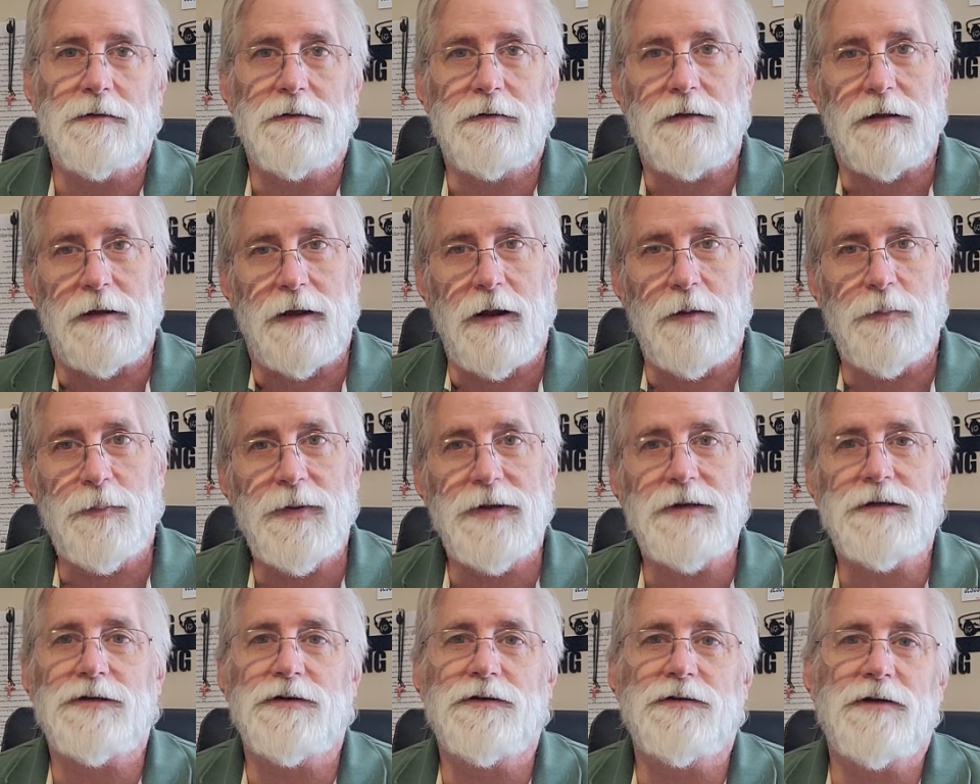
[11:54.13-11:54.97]
I got
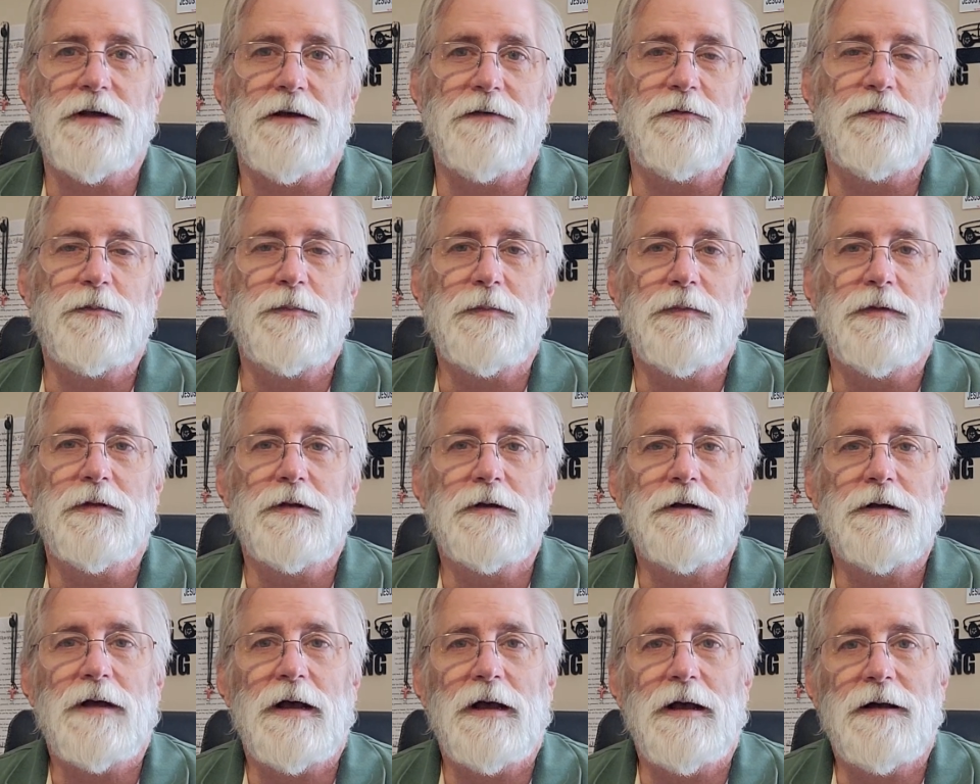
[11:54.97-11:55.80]
pictures of
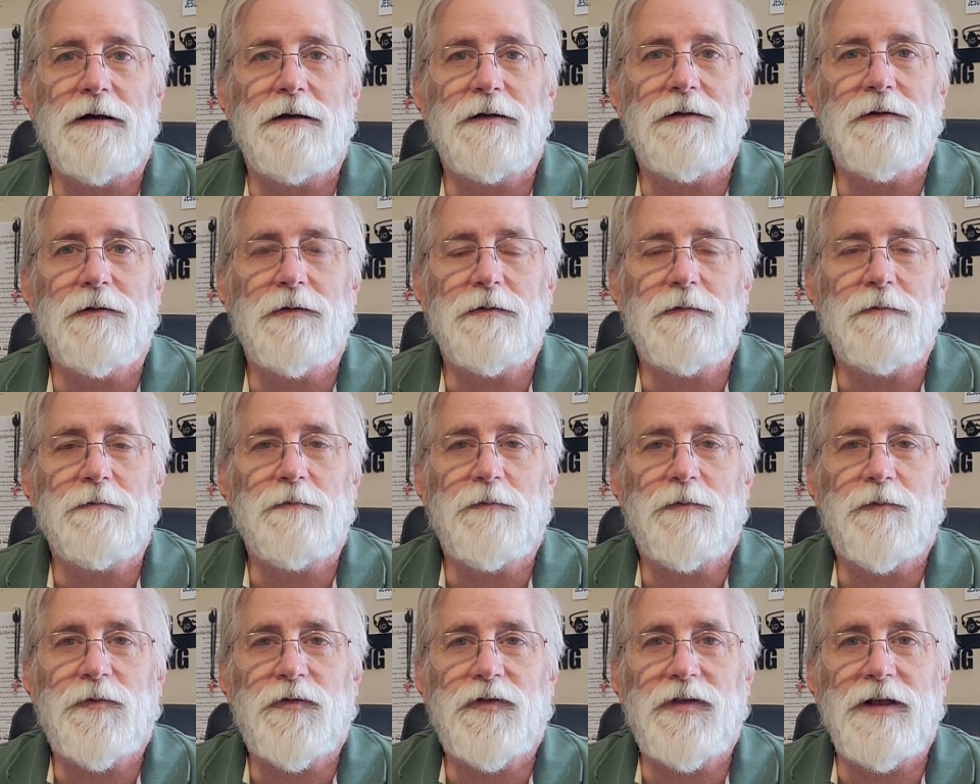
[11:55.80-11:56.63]
them,
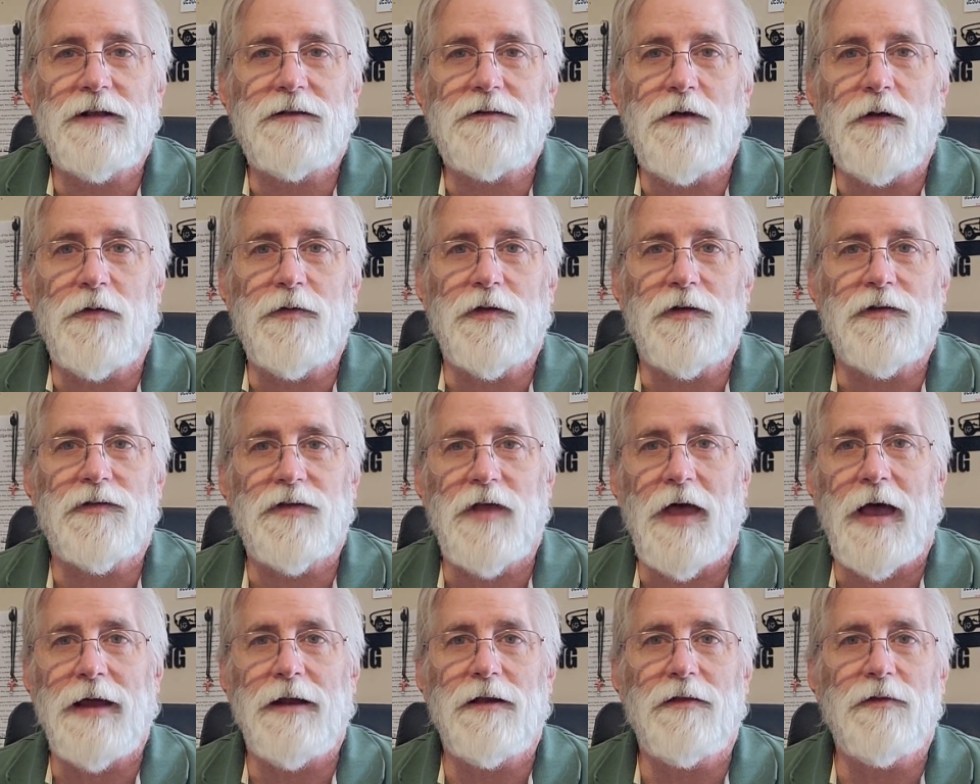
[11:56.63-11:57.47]
sits on the
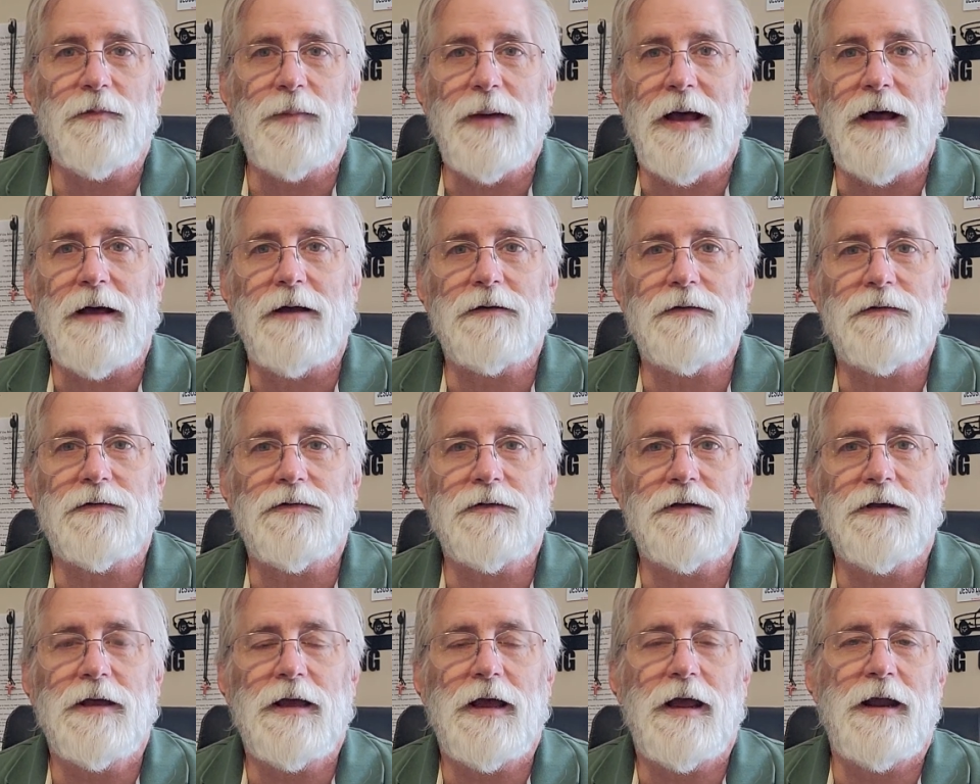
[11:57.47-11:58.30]
side of the
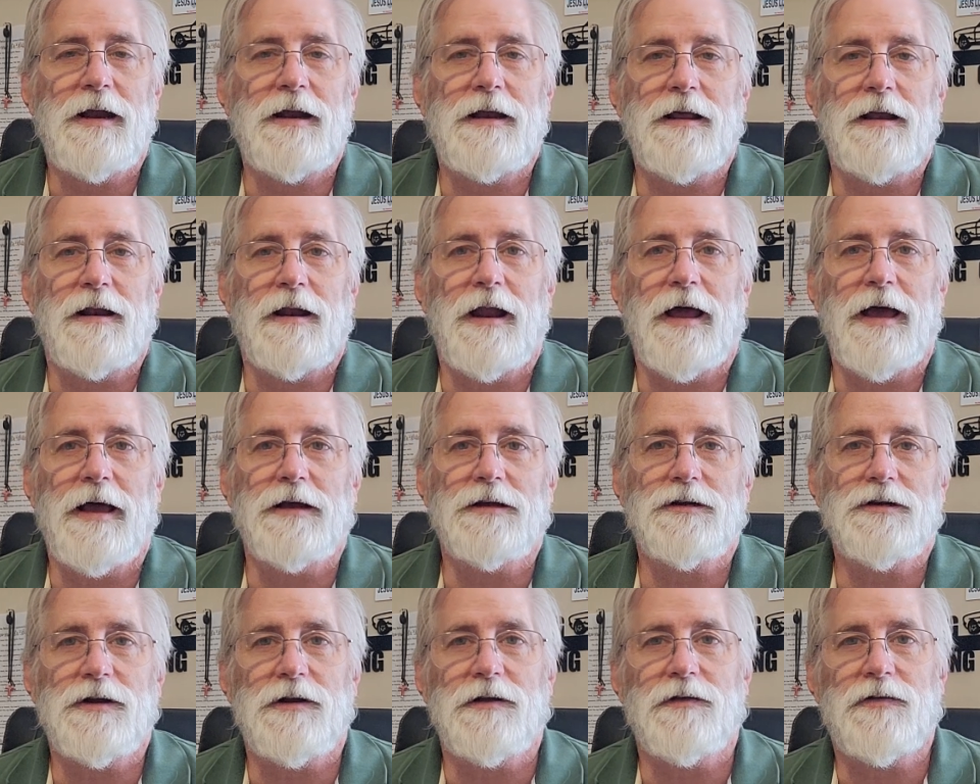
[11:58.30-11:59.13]
box, and it
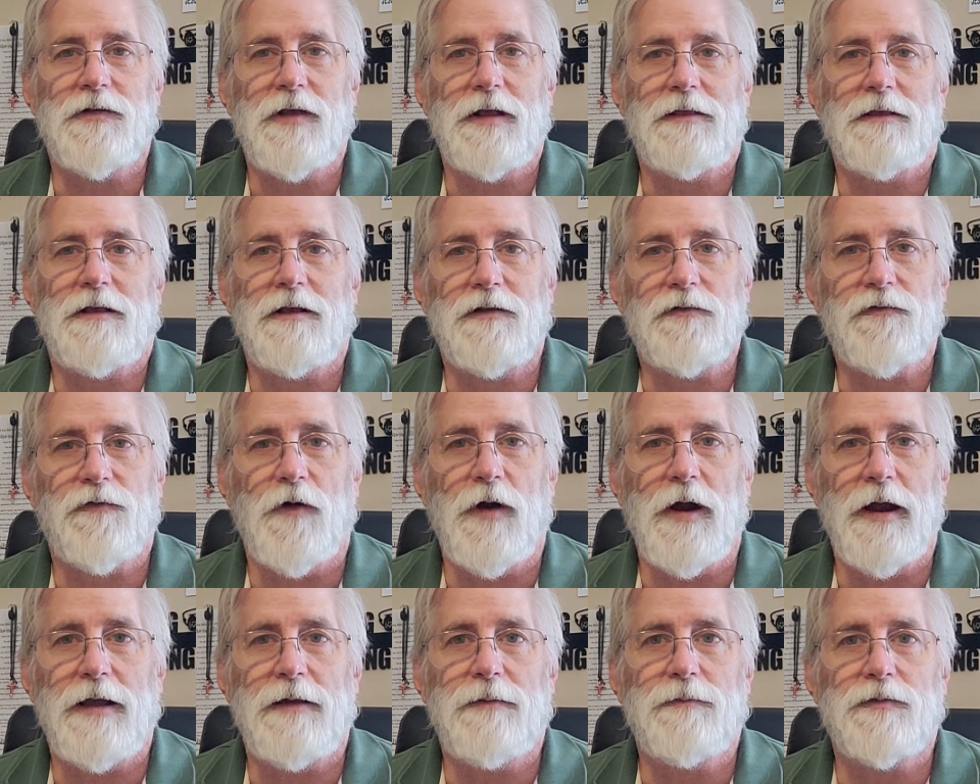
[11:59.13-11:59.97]
allows you to set these
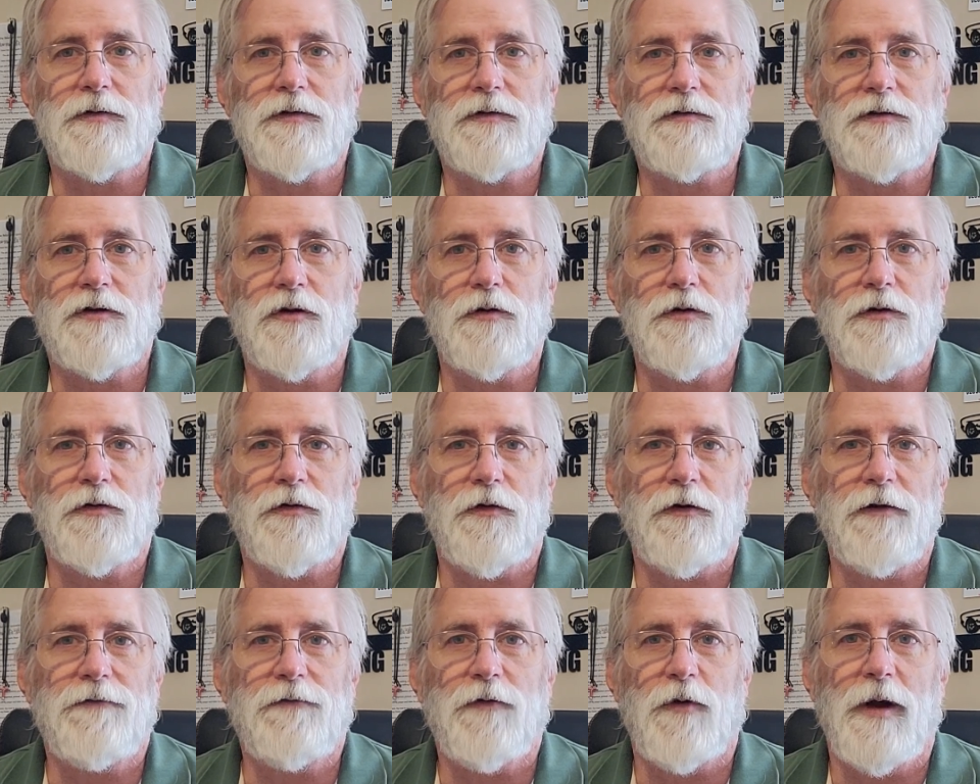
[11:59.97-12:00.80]
frames, 2 or
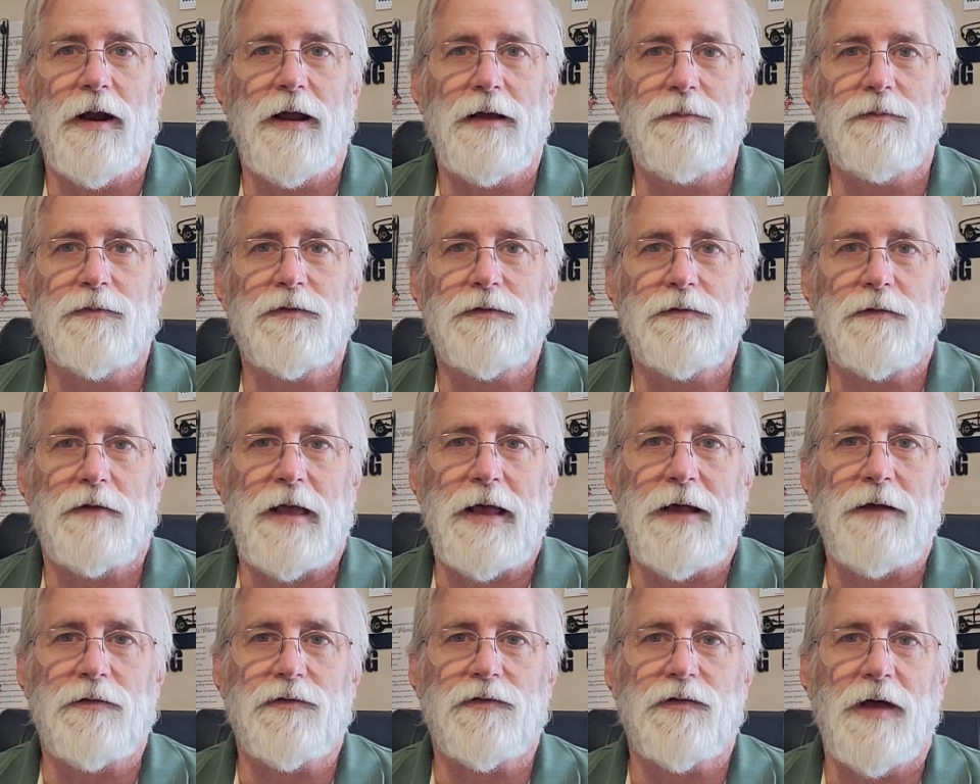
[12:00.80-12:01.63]
3 frames
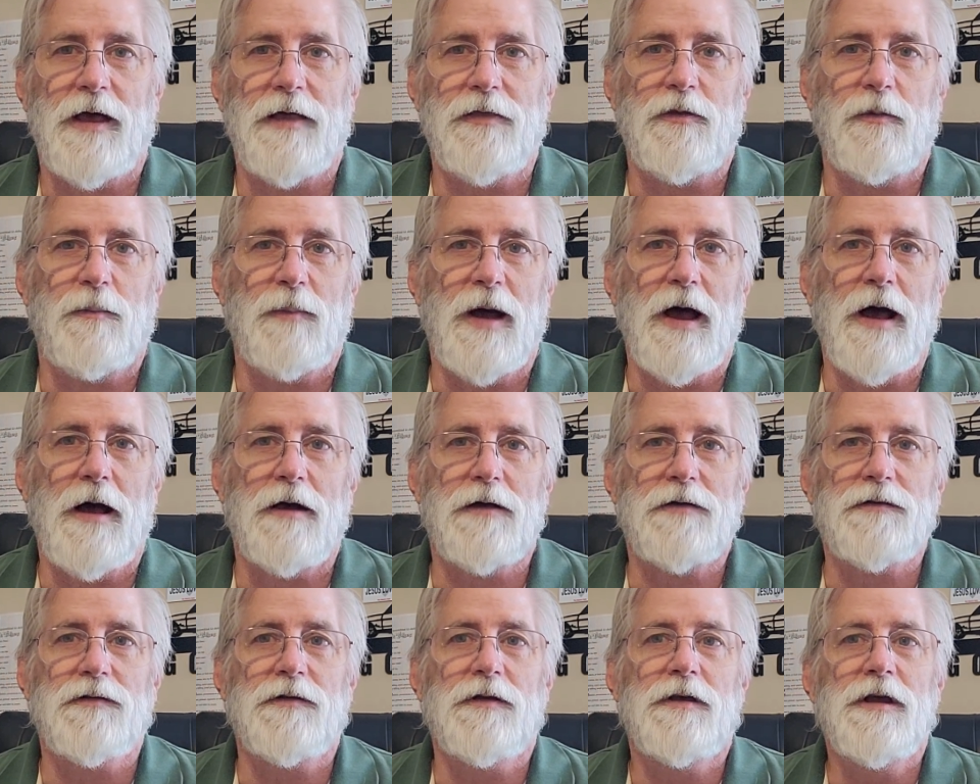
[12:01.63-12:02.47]
outside the
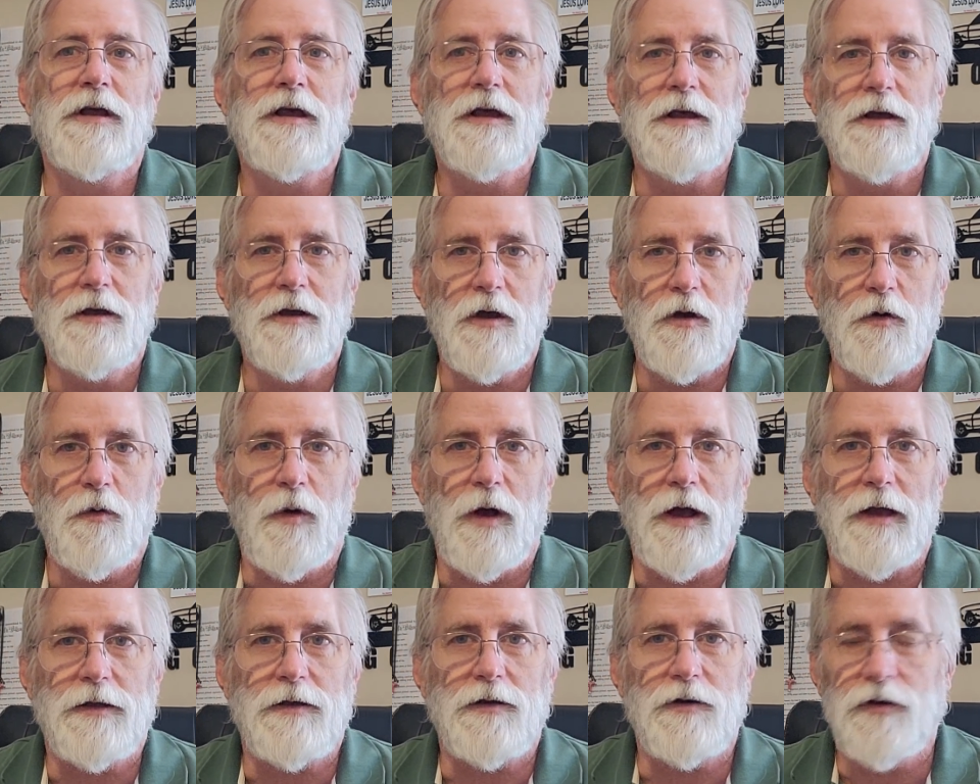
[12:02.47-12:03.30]
box
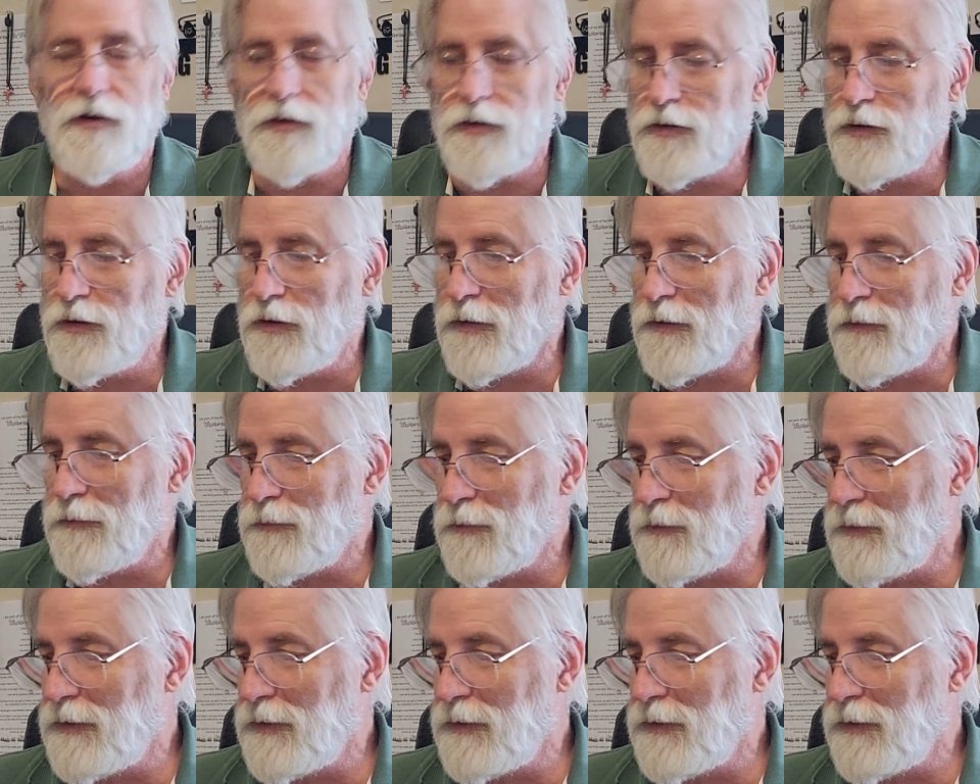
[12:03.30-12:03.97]
while you do your